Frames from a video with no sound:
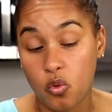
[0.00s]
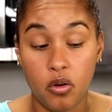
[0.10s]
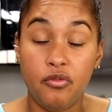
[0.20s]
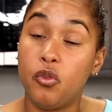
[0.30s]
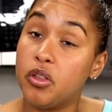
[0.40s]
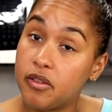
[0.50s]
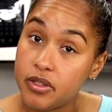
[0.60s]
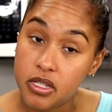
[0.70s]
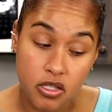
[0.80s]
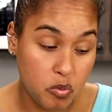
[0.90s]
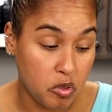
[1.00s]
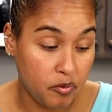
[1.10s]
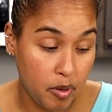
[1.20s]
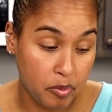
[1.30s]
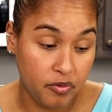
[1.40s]
or 1/4 of a teaspoon of
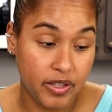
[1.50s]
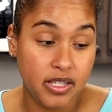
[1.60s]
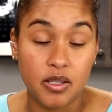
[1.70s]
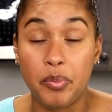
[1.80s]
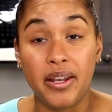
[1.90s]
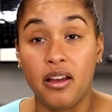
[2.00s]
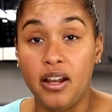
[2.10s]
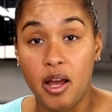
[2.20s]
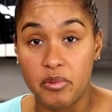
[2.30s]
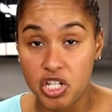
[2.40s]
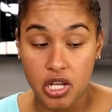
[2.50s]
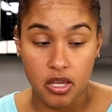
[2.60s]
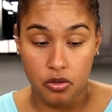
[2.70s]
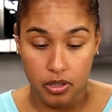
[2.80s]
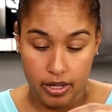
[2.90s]
pepper flakes, depending on how much heat
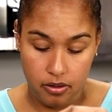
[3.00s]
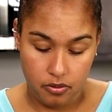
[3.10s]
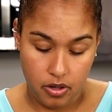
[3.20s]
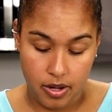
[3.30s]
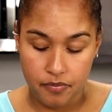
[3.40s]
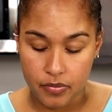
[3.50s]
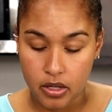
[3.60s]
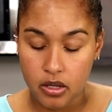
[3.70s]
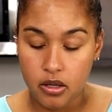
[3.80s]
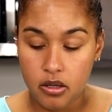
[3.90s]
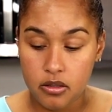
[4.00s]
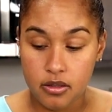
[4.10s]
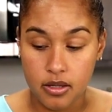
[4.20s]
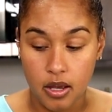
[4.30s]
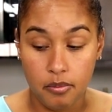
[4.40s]
you like, okay?
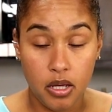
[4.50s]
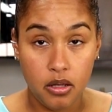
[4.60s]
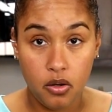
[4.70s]
Some